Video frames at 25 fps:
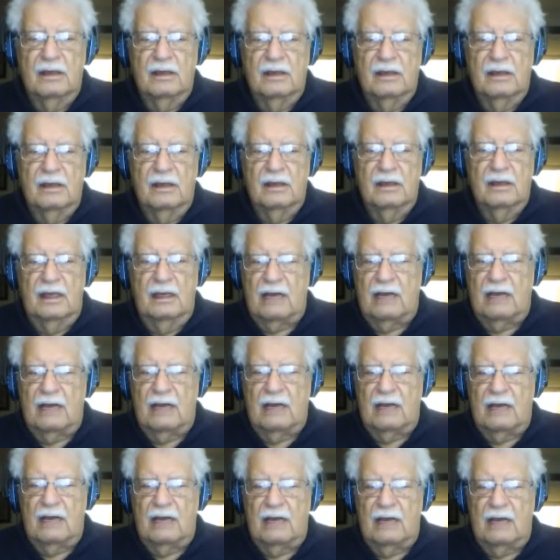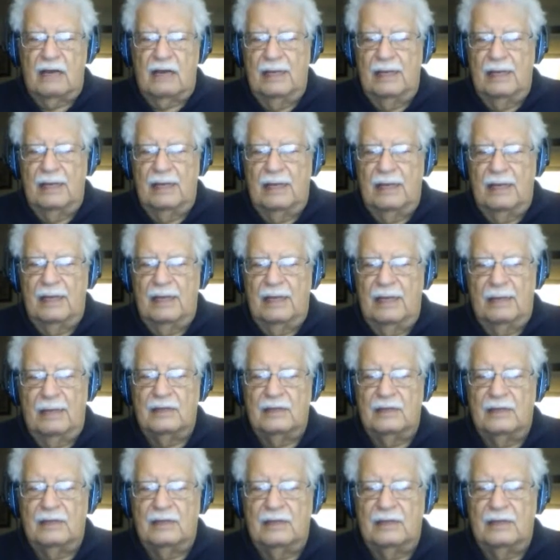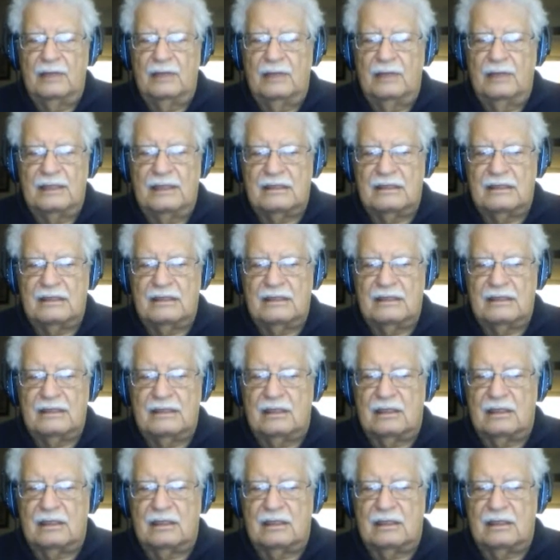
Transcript: You're not going to be able to do this instantly.